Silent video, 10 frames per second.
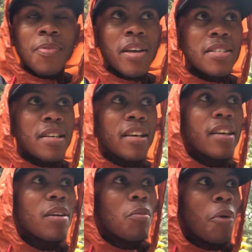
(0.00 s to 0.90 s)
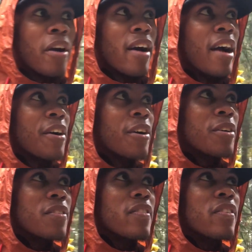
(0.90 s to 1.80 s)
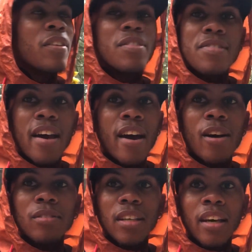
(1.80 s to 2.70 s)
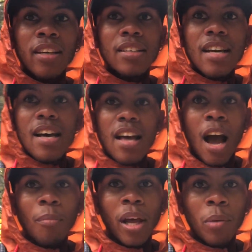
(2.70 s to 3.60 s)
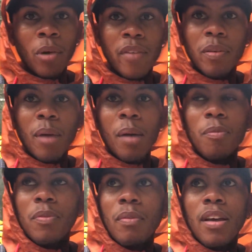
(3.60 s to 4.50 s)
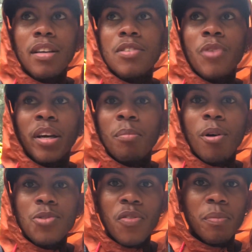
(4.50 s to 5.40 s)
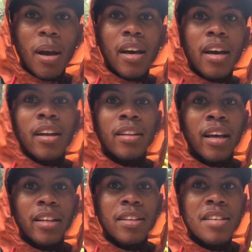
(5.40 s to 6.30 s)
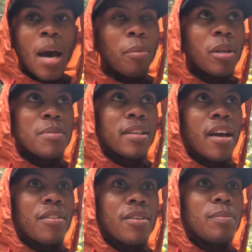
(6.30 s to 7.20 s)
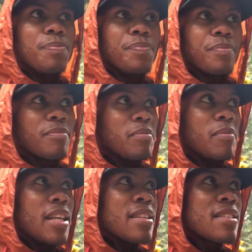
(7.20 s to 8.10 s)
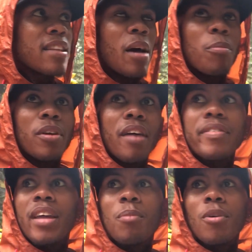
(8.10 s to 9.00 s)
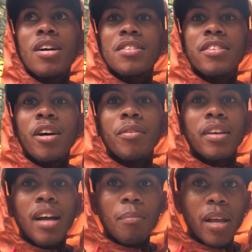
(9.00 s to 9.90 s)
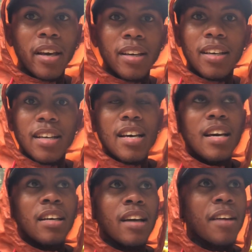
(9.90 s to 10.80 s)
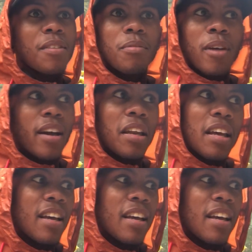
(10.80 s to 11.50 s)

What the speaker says: facing where I heard the sound, and I'm like waving my trekking poles over my head and lightly tapping them together to let whatever that was know that I'm like not a threat.